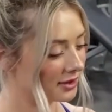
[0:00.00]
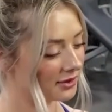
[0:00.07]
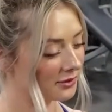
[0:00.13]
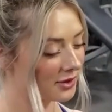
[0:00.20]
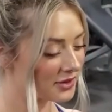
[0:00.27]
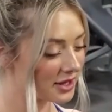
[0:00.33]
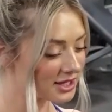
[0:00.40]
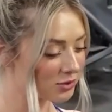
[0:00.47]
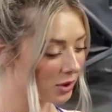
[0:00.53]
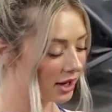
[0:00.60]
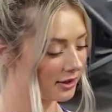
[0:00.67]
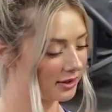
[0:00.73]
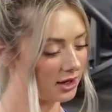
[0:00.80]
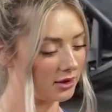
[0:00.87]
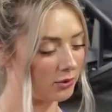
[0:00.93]
With this
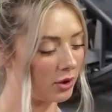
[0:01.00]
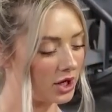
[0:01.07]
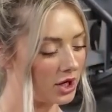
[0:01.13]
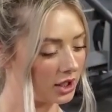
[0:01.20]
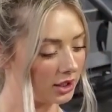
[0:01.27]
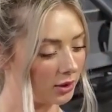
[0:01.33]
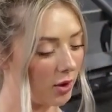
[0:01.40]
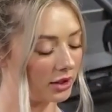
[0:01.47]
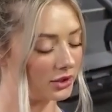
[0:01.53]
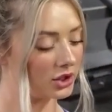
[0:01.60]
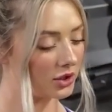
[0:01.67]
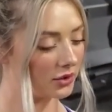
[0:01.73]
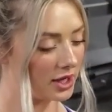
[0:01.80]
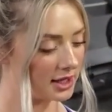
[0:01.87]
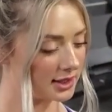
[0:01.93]
one, what you're gonna wanna
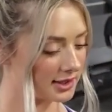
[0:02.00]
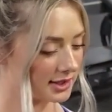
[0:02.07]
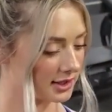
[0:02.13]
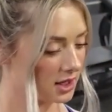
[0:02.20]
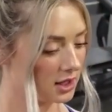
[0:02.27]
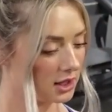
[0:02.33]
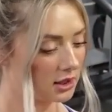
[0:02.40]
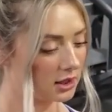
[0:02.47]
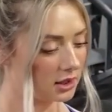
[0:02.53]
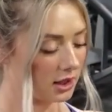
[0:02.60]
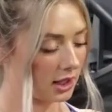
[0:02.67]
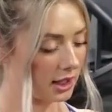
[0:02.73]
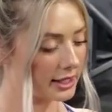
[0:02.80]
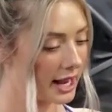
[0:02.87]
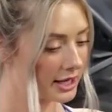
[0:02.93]
do is,
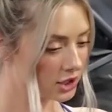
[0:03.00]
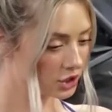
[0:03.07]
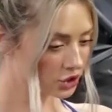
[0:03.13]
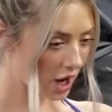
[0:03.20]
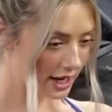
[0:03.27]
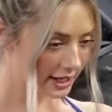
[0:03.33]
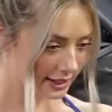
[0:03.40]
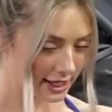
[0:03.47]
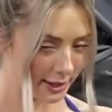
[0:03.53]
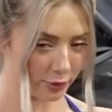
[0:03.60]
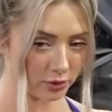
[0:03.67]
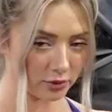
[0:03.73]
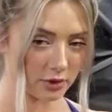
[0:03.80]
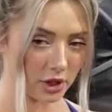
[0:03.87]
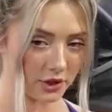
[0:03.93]
again, you're trying to keep
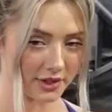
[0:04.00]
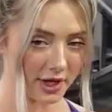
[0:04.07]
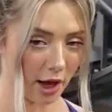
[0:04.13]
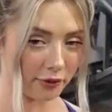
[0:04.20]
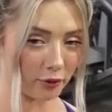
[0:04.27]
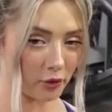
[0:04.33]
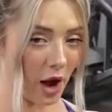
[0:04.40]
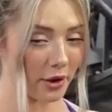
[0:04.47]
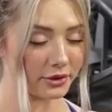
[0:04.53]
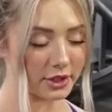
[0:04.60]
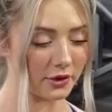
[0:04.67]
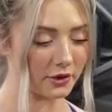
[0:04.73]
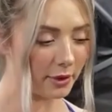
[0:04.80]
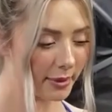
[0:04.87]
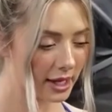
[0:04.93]
yourself rounded
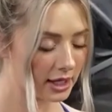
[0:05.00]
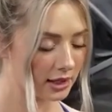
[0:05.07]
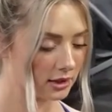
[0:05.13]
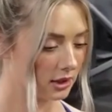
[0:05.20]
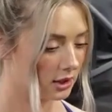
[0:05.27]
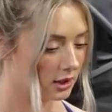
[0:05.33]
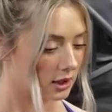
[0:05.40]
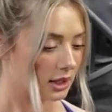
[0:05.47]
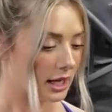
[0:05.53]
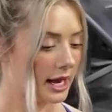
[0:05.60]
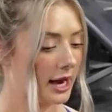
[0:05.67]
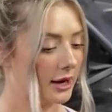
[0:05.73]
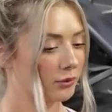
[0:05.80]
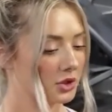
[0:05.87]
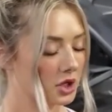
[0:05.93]
a little bit.
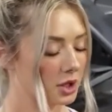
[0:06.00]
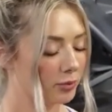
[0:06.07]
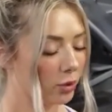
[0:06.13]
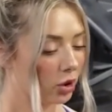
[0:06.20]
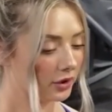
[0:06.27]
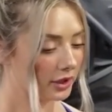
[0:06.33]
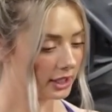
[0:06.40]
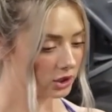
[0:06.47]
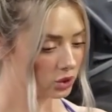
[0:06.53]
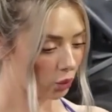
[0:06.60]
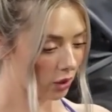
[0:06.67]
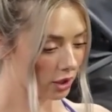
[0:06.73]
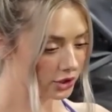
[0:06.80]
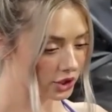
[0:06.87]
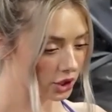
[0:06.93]
And when you're pulling
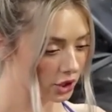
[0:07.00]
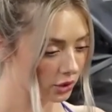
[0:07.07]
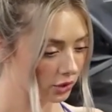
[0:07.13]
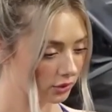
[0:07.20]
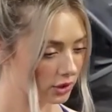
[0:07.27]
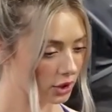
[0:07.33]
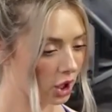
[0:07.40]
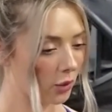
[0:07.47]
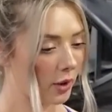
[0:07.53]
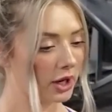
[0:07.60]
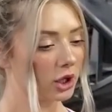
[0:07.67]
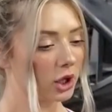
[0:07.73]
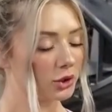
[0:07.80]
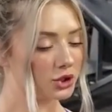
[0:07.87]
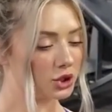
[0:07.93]
towards you, you don't
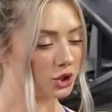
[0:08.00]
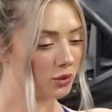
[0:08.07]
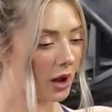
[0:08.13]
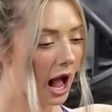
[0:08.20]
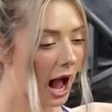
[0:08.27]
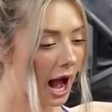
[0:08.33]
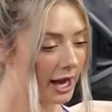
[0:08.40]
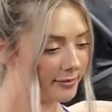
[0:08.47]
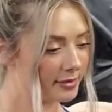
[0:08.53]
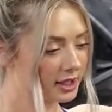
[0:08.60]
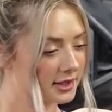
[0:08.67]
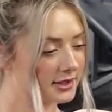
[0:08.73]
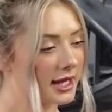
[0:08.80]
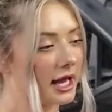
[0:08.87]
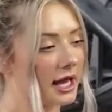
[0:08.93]
wanna go too high
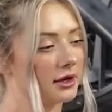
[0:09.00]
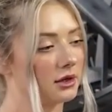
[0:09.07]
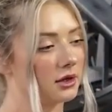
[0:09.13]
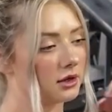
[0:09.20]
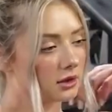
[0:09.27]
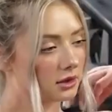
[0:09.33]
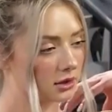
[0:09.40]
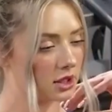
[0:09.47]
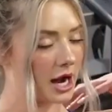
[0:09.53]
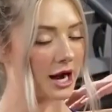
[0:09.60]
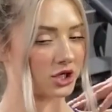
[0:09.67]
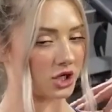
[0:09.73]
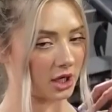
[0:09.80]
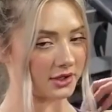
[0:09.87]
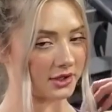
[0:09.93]
because then you're
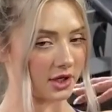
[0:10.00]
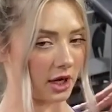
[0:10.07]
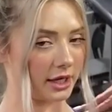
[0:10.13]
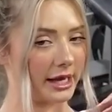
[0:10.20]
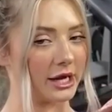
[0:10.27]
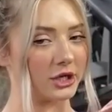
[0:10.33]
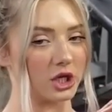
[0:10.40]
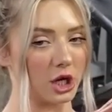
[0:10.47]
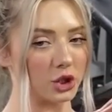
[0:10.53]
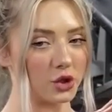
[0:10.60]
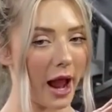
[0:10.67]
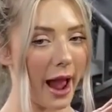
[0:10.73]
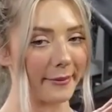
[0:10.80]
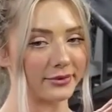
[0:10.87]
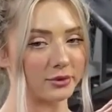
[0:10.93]
actually gonna start engaging your
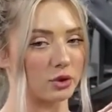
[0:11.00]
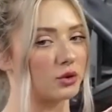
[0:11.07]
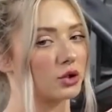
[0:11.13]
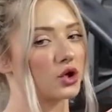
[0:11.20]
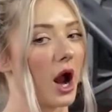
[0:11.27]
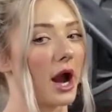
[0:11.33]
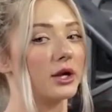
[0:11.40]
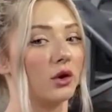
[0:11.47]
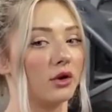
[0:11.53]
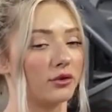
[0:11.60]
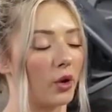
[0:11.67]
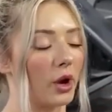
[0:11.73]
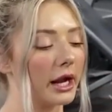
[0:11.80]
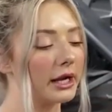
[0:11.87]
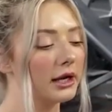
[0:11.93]
traps, which we're trying to
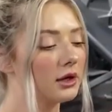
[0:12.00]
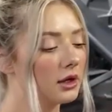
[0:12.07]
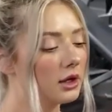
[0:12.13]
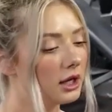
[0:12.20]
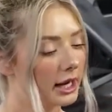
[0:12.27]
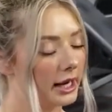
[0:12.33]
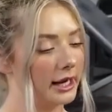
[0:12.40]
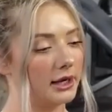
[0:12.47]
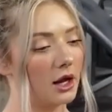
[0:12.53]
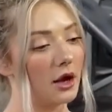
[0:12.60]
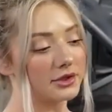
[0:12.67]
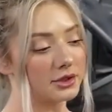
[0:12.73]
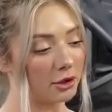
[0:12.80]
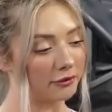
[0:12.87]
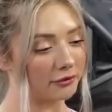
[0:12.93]
avoid. And
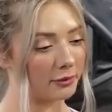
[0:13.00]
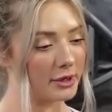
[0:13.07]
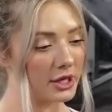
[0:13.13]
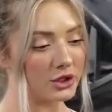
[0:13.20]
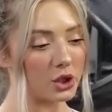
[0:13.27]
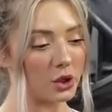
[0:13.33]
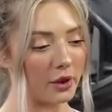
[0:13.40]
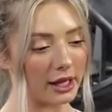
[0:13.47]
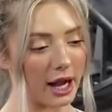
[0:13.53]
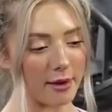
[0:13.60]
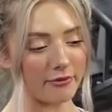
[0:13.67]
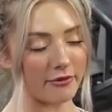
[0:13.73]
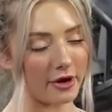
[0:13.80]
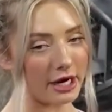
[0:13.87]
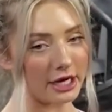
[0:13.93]
also for me too, like
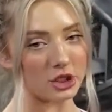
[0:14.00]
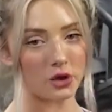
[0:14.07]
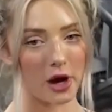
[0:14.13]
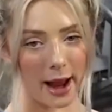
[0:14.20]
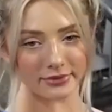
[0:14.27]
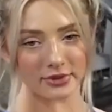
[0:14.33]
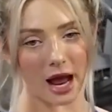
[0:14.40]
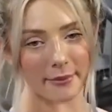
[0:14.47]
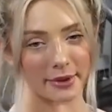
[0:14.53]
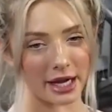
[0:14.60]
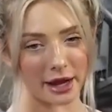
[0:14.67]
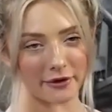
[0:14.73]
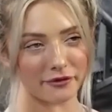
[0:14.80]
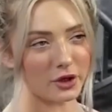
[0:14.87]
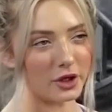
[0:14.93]
I'm very trap
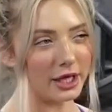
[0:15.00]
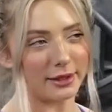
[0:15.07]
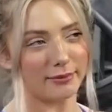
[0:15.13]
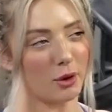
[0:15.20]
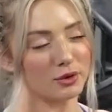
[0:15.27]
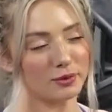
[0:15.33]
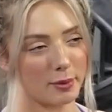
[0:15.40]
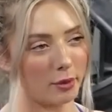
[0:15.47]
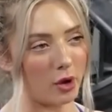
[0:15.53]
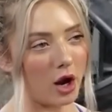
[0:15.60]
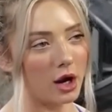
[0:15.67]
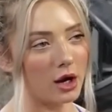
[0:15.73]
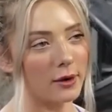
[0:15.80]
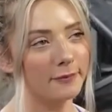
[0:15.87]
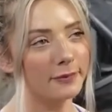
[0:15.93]
dominant. I feel like most people
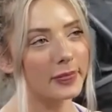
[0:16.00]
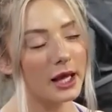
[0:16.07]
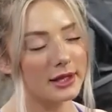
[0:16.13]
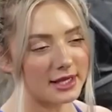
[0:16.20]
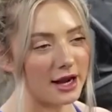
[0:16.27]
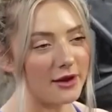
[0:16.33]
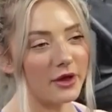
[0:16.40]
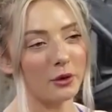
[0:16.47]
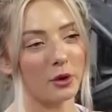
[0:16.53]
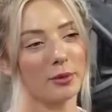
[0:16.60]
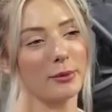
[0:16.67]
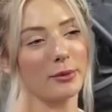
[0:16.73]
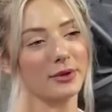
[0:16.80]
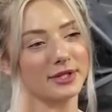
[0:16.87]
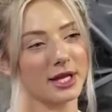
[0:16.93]
are. It's kind of like when
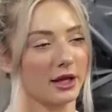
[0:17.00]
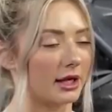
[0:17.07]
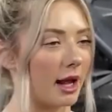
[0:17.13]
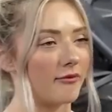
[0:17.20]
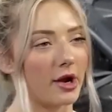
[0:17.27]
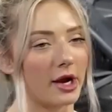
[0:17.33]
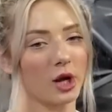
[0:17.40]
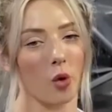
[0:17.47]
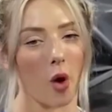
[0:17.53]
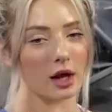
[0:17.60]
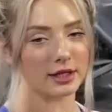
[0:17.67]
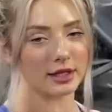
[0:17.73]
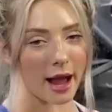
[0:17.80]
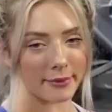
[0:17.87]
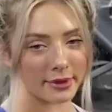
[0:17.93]
people say like I'm very
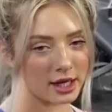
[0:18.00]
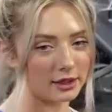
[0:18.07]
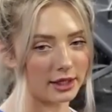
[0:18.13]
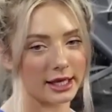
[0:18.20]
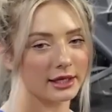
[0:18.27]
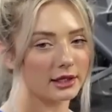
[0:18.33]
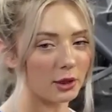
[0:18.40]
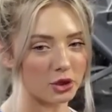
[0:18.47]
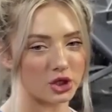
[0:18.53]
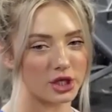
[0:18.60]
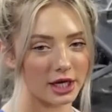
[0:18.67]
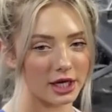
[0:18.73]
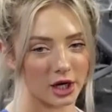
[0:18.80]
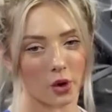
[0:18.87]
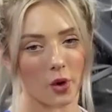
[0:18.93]
quad dominant, like no
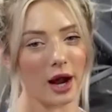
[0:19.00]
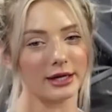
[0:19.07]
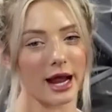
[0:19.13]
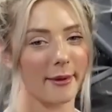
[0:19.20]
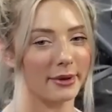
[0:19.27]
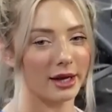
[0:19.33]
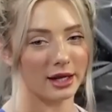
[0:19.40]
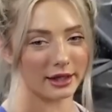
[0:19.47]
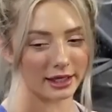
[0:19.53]
shit, you're quad dominant.